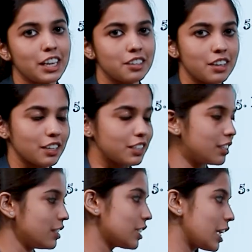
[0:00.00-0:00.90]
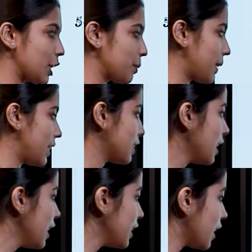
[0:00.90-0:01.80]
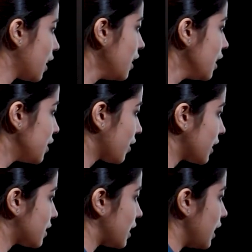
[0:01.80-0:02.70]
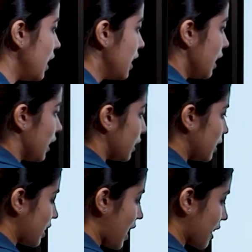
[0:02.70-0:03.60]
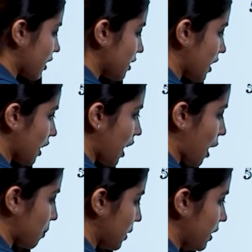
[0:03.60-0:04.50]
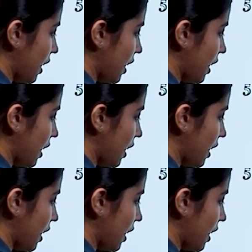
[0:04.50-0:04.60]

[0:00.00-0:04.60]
and reduction is taking place. Here you can see the reactants are carbon